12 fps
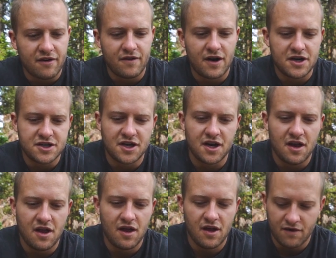
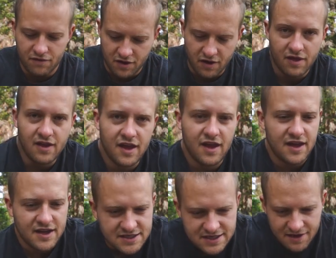version of one of
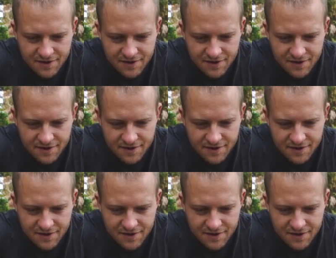these